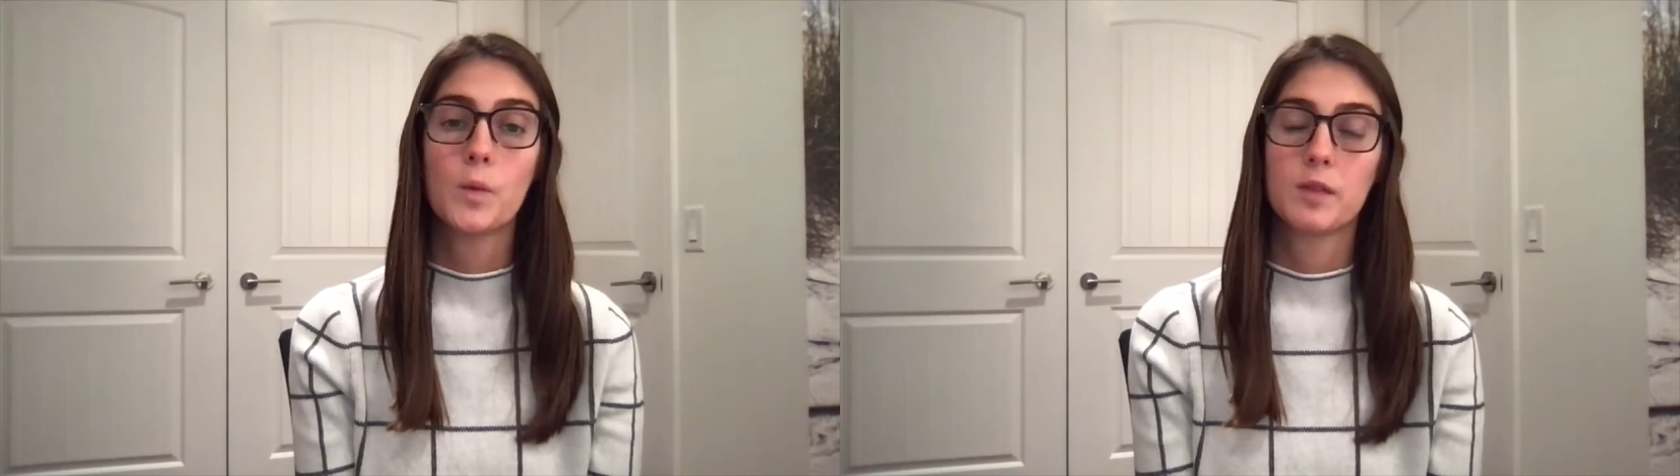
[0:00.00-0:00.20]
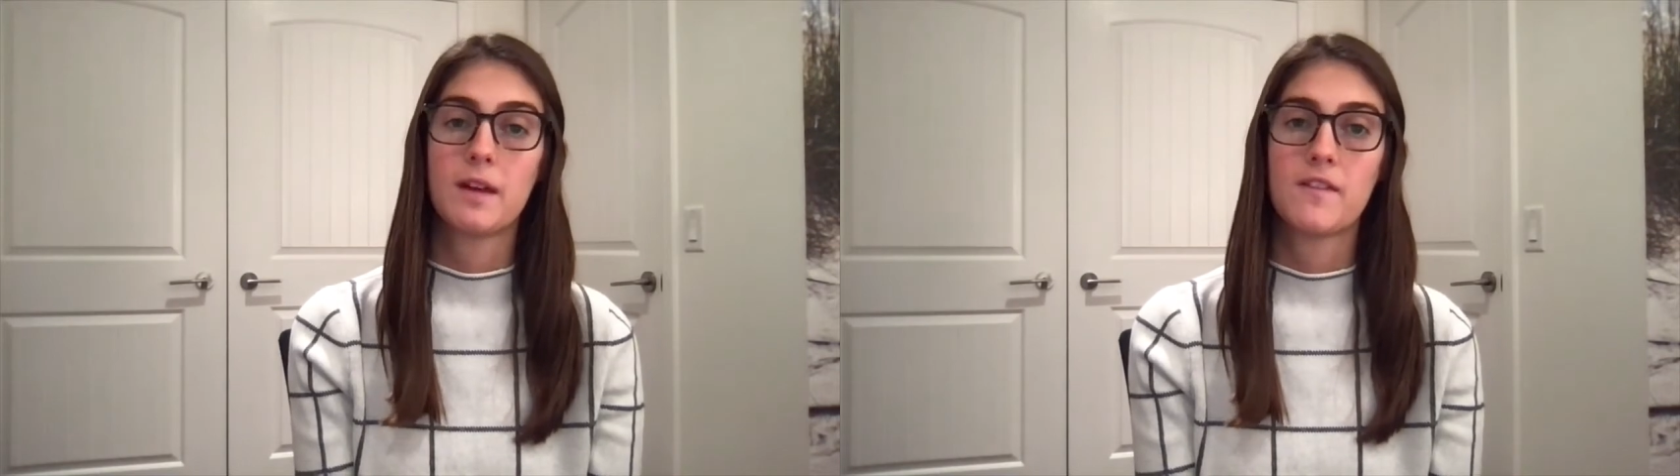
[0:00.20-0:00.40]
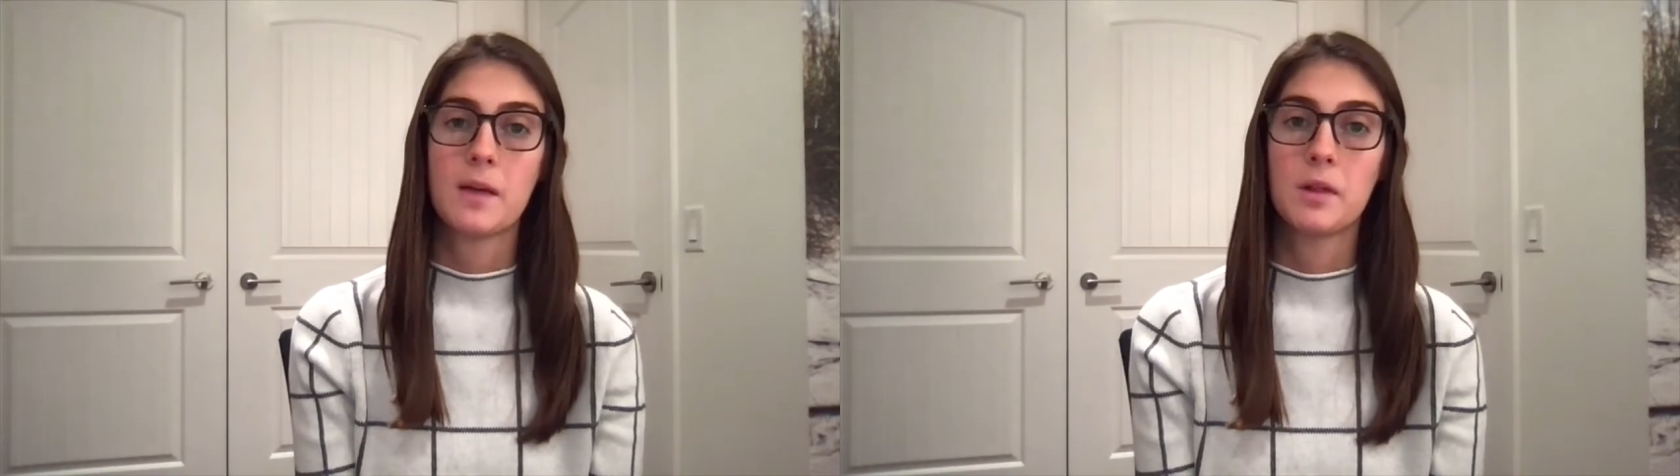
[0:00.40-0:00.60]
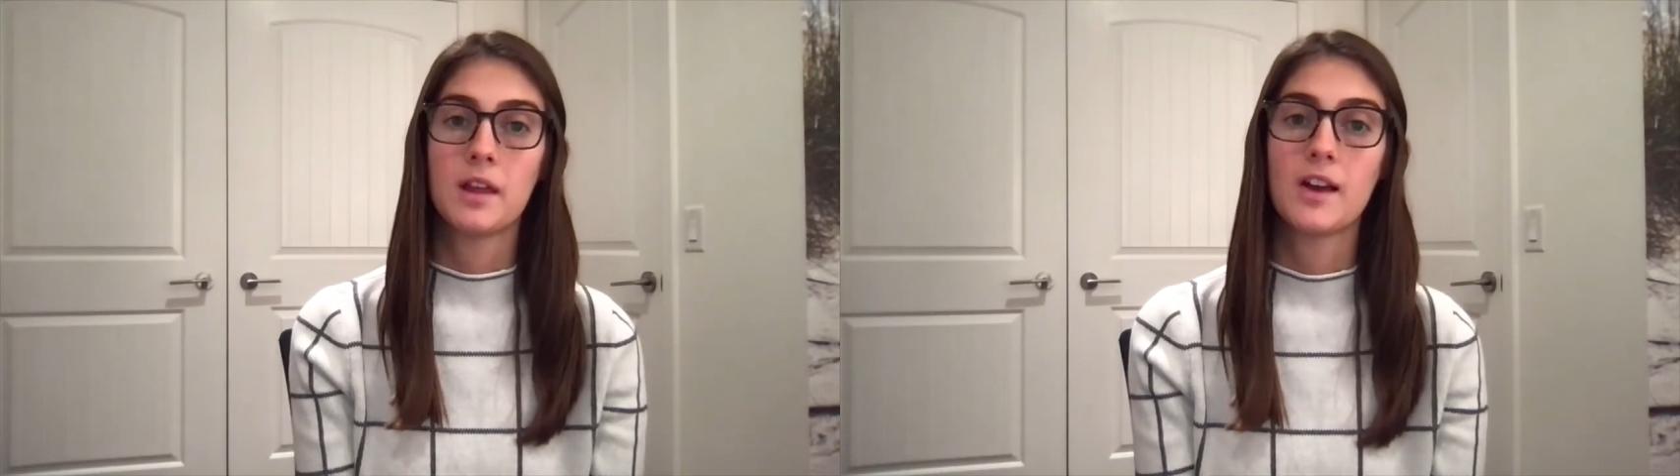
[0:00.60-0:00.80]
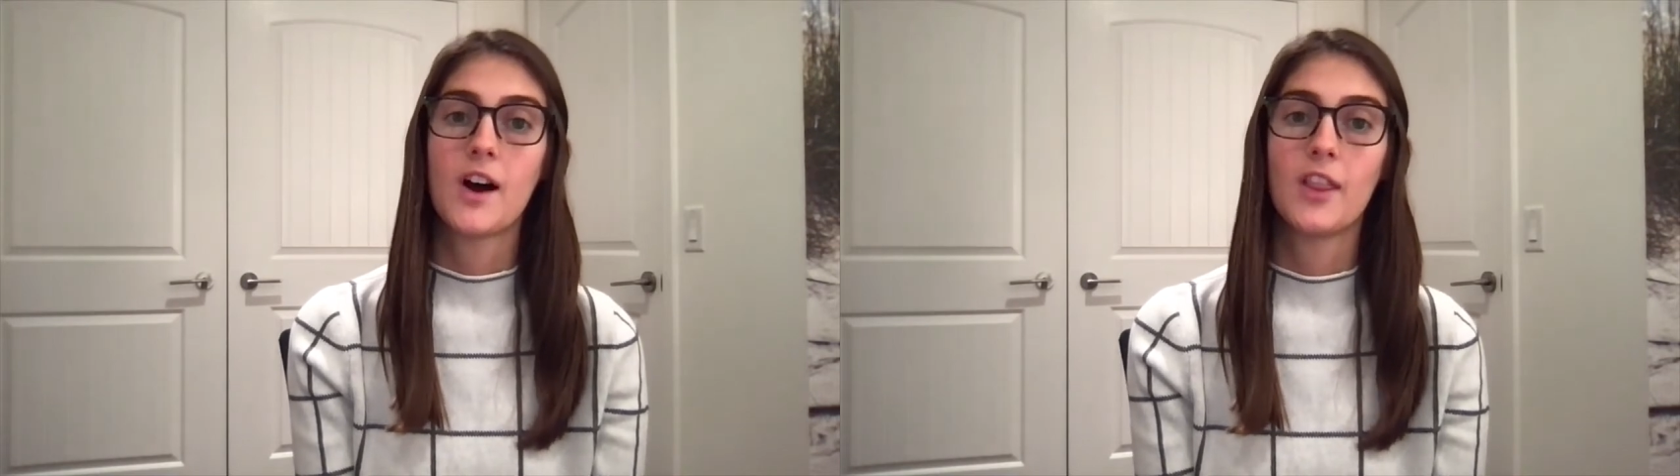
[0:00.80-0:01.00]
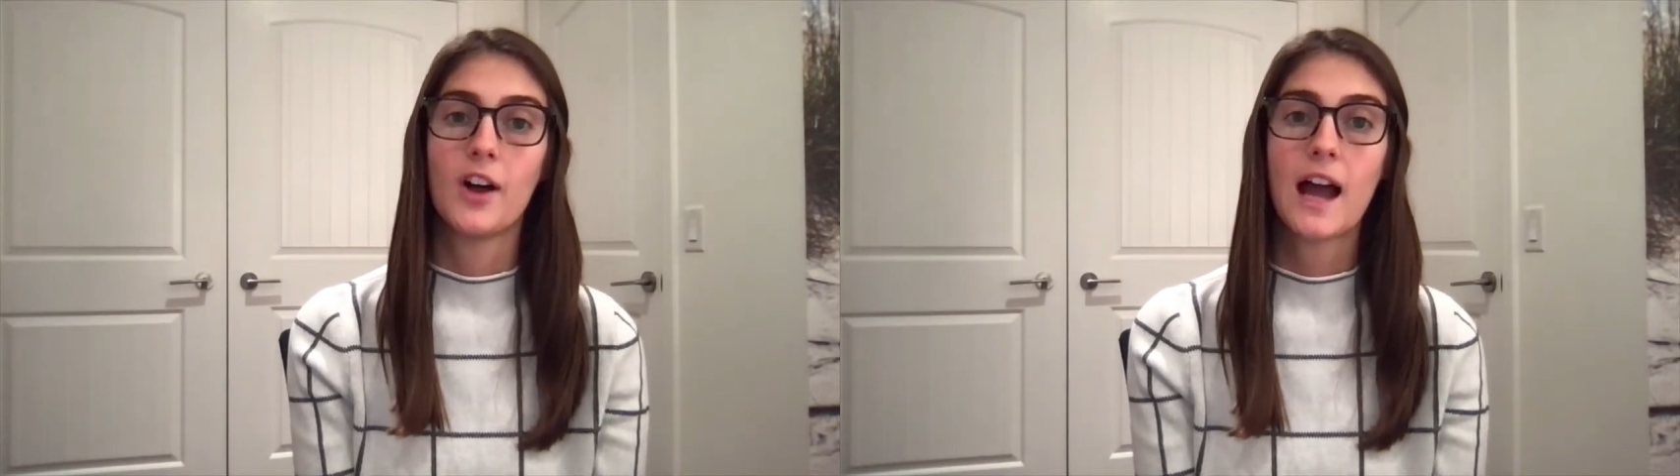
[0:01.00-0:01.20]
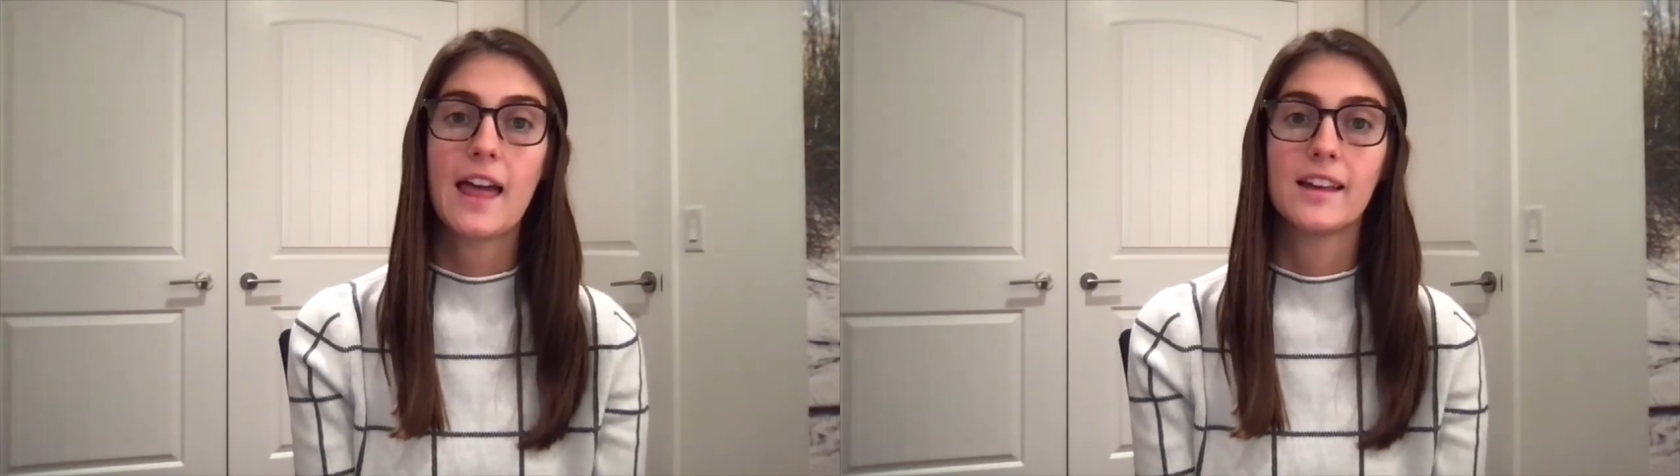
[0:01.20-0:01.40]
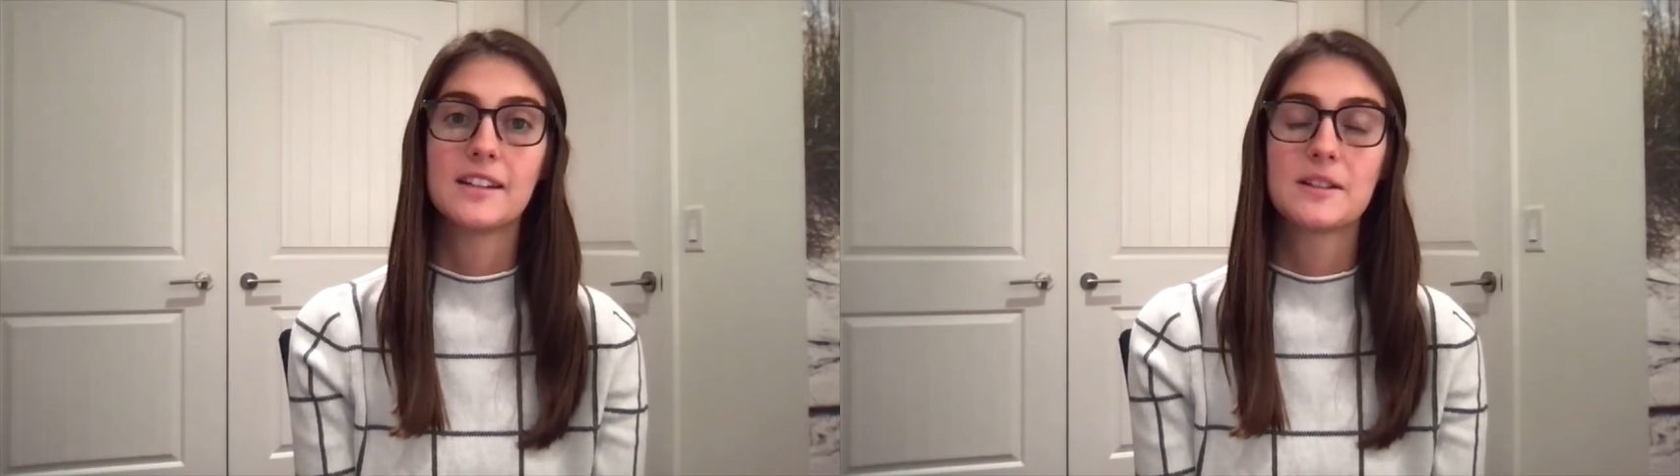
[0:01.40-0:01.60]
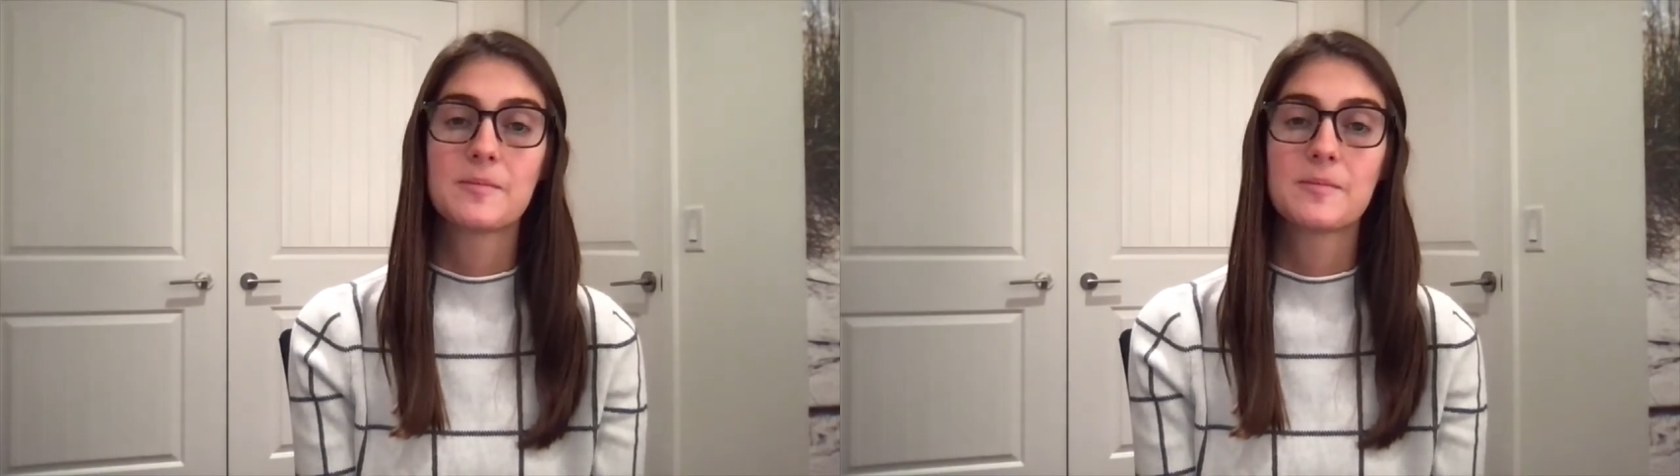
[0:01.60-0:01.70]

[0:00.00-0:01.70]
with my family on Long Island.